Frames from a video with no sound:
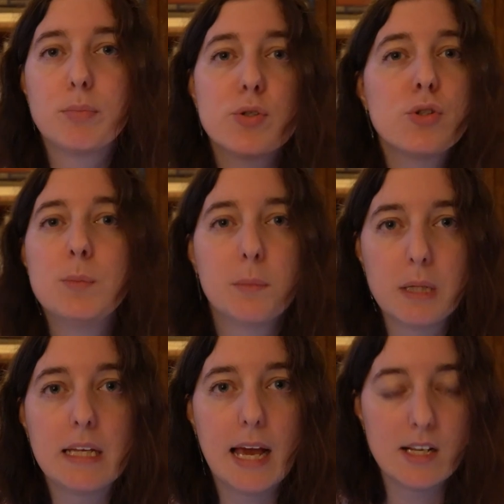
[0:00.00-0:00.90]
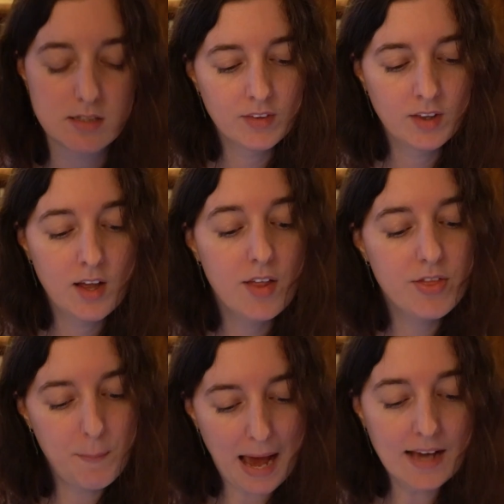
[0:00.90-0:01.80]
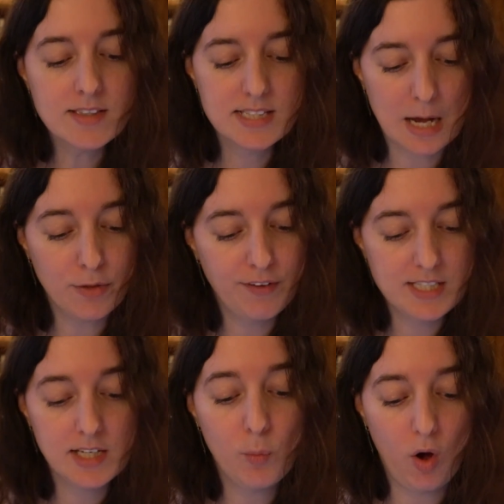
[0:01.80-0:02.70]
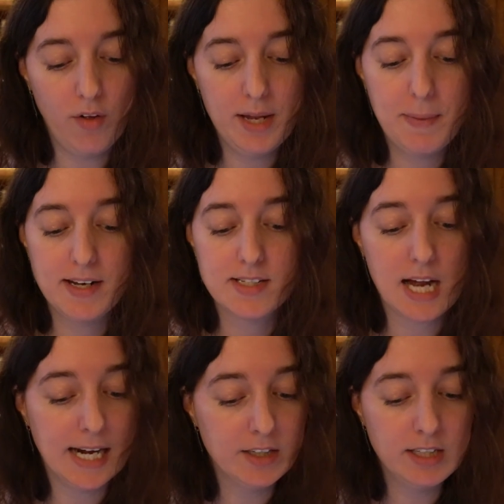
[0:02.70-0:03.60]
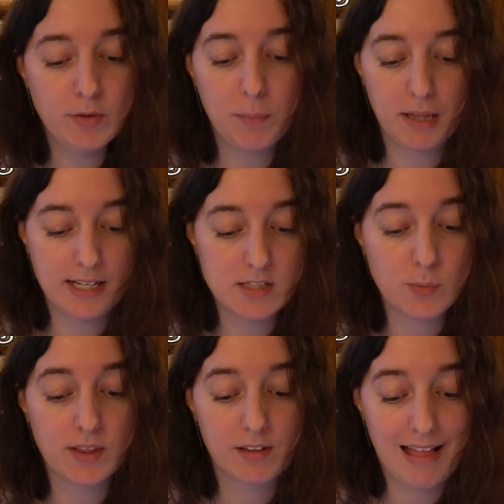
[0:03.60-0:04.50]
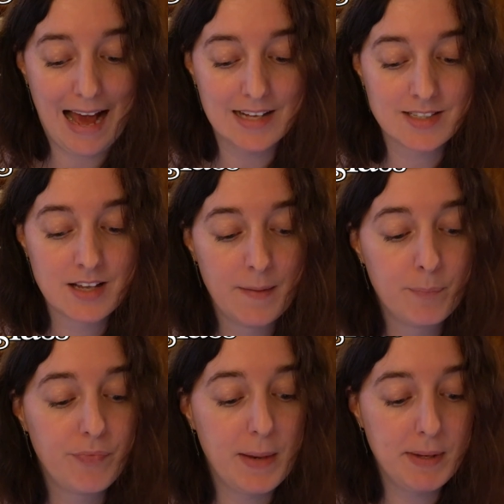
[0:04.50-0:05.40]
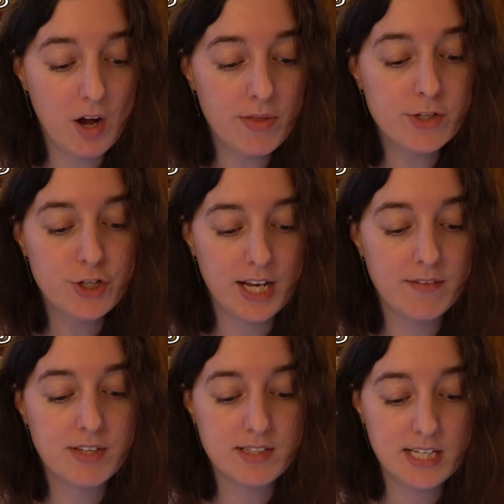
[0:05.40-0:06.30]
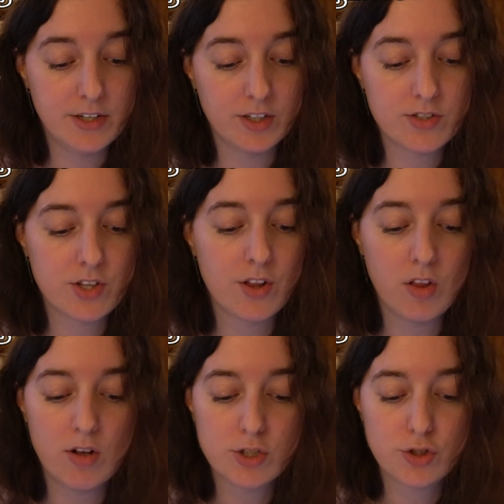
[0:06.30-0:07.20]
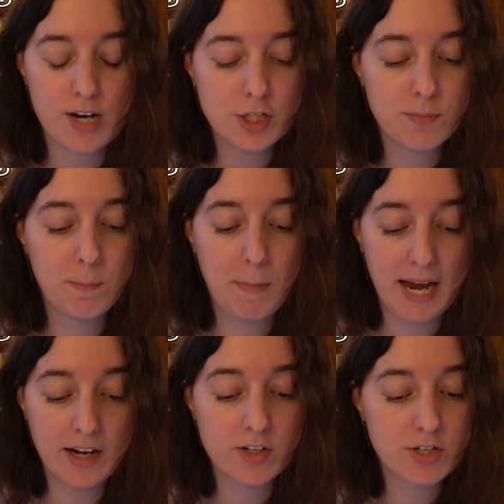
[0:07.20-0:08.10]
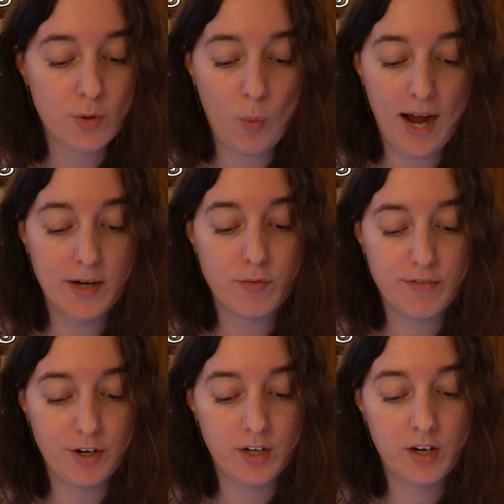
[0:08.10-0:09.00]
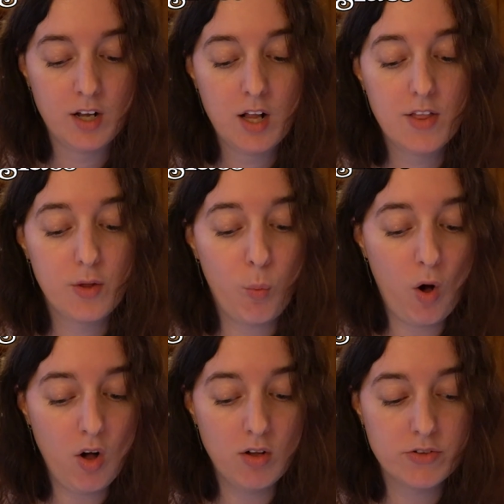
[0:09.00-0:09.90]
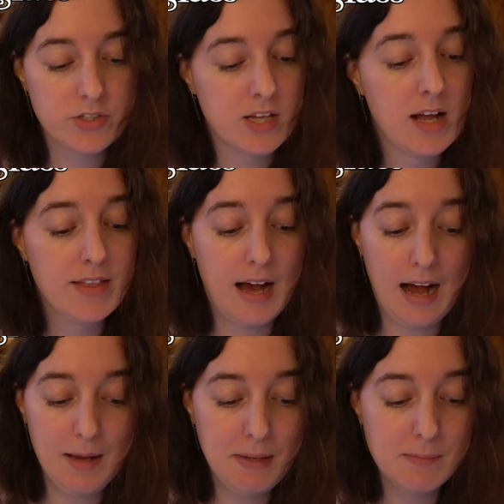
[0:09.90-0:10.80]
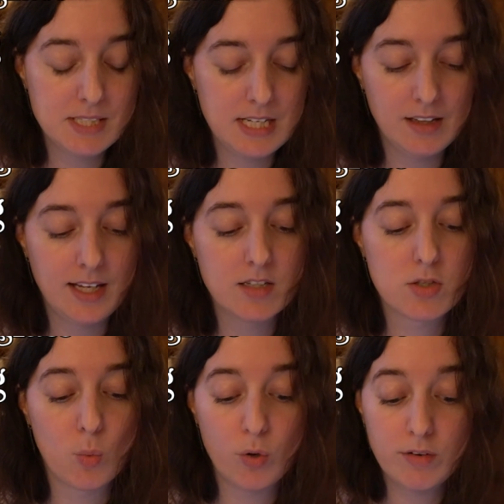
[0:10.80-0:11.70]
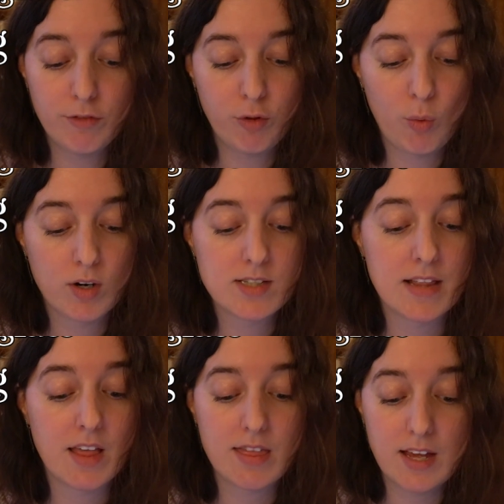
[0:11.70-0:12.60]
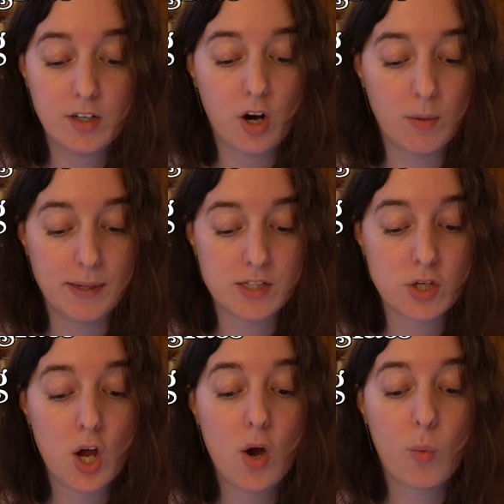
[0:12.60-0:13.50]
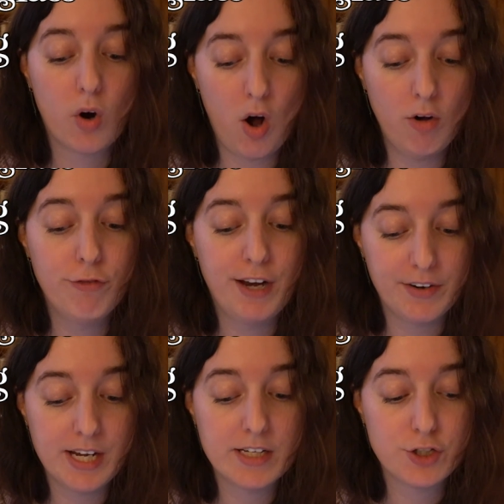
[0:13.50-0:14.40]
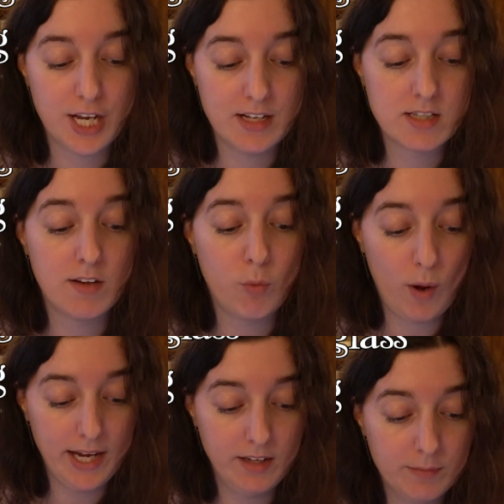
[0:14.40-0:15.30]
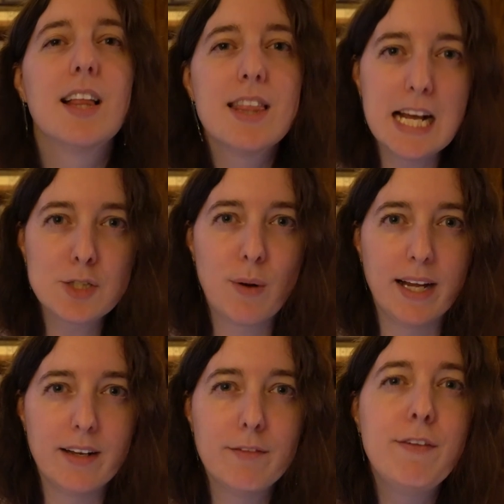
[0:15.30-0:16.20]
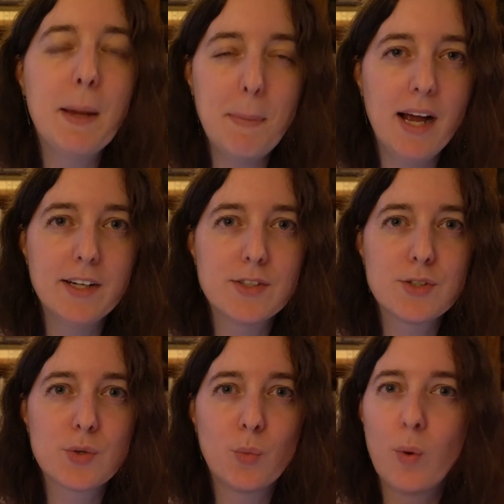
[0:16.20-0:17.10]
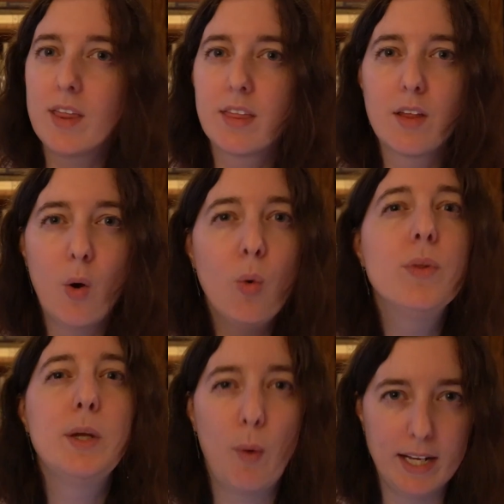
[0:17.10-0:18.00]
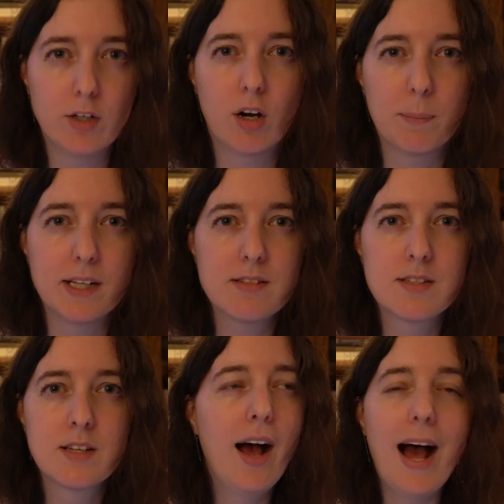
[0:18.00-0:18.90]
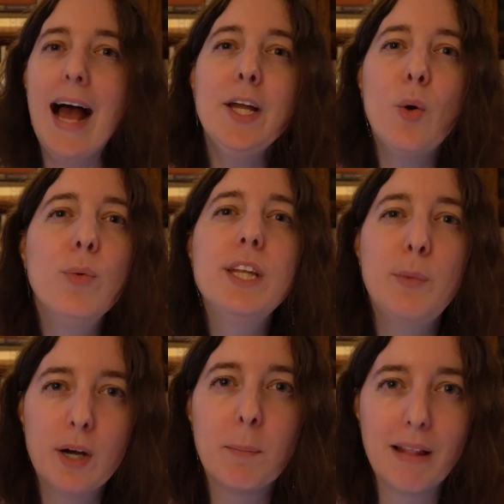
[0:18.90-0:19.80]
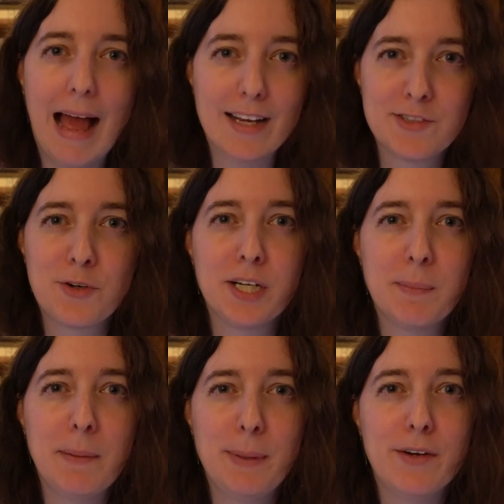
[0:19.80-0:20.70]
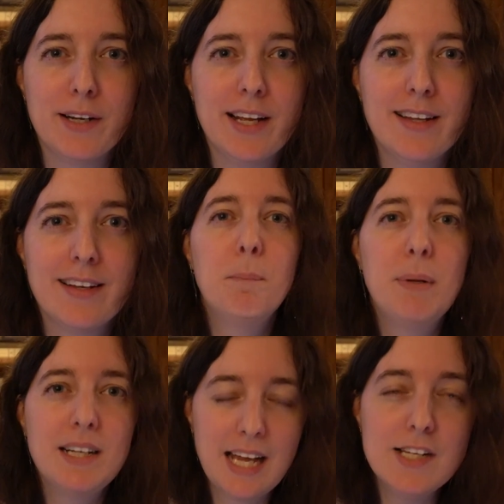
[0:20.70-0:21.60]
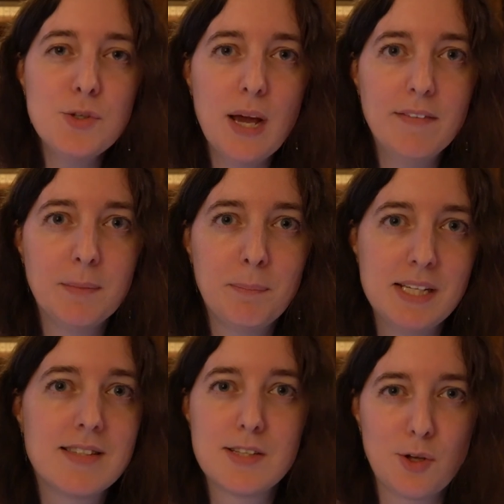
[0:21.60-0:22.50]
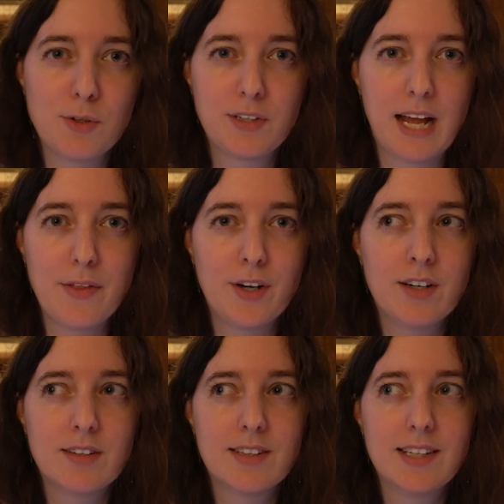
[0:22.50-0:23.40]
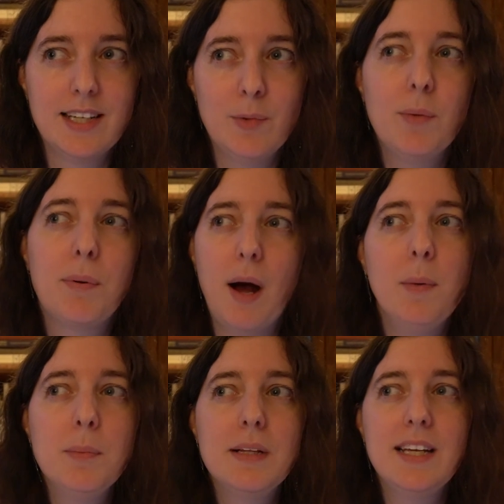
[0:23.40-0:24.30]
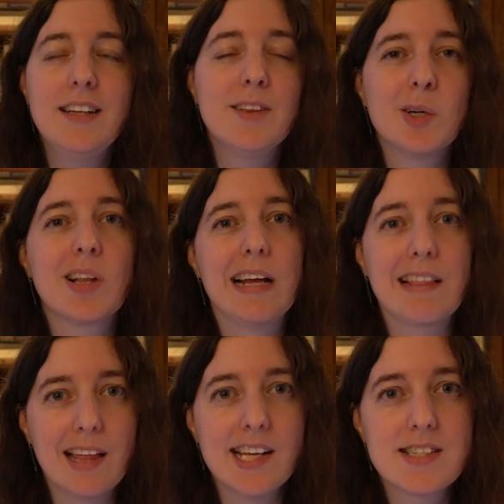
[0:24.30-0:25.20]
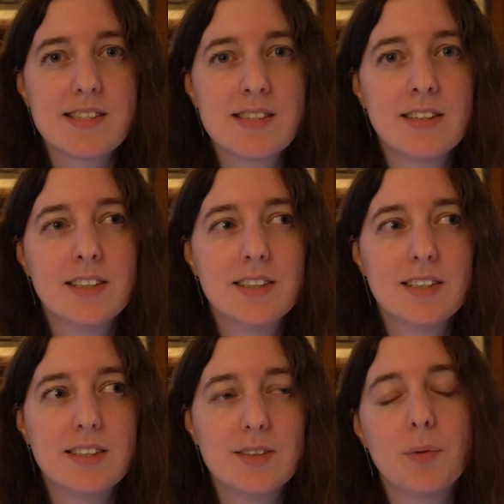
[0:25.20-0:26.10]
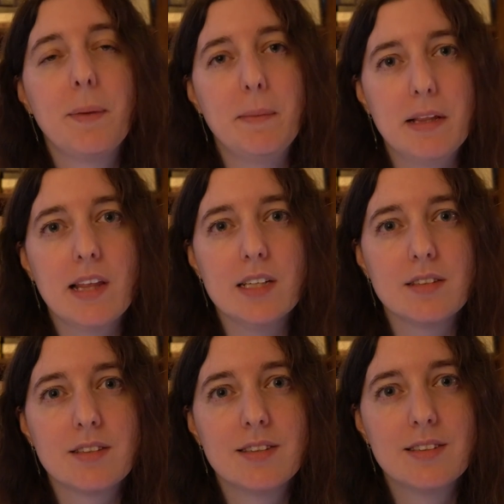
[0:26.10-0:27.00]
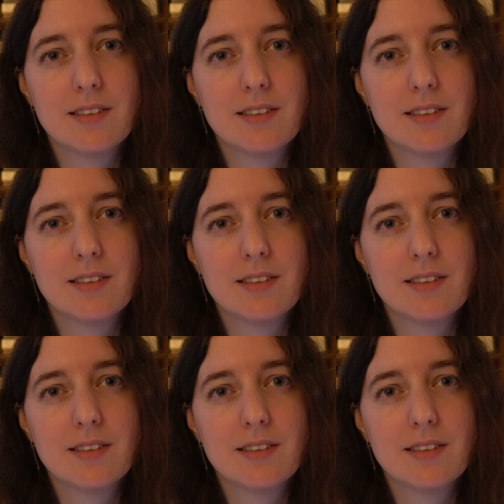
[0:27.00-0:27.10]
Presumably yes. The back south-facing wall had been entirely replaced with glass, and beyond the shade of the cedars, the lawn stretched bare to the wide river. The walls, the high-beam ceilings, the wooden floors, and the thick carpets were all varying shades of white. That's right, vampires with only white carpets. I only wear black during my period. But in case you haven't pieced this all together, it would probably look like this. Or maybe this.